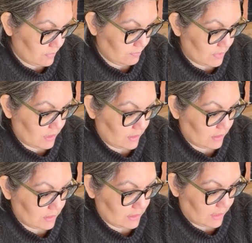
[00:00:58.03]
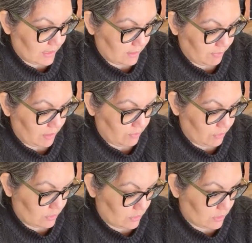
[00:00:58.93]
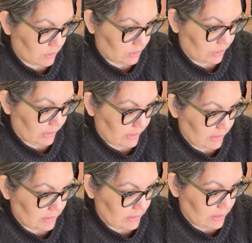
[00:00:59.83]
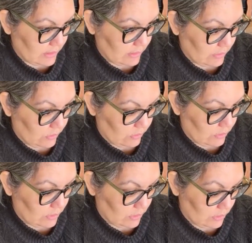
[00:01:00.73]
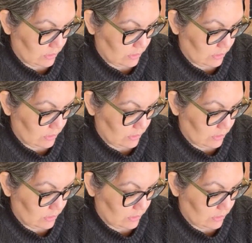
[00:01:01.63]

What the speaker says: I'm gonna have to tag people because you guys know.